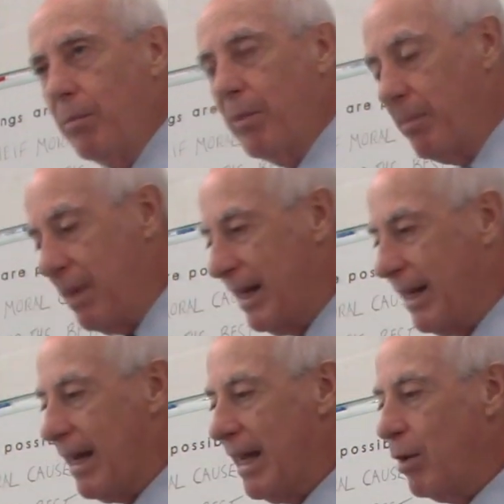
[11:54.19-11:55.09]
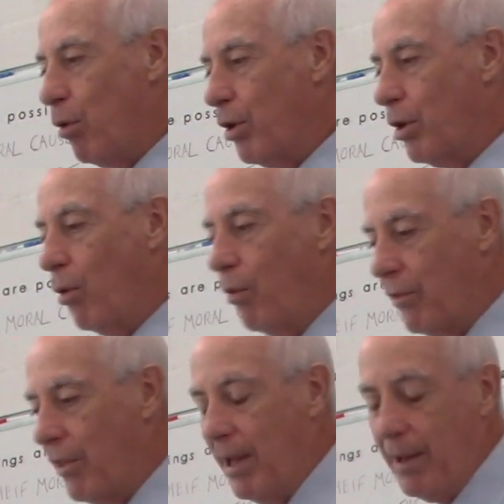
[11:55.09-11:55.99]
but meaning that he lorded over
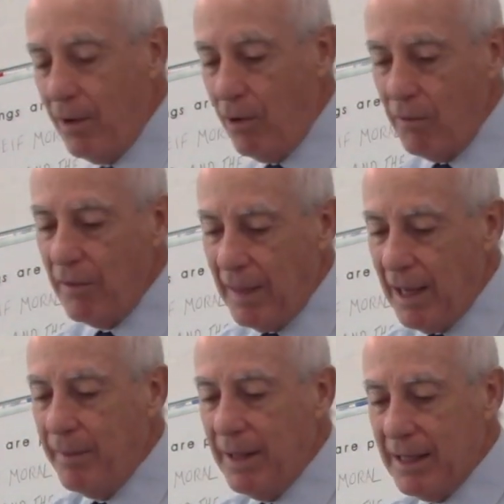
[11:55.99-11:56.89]
them.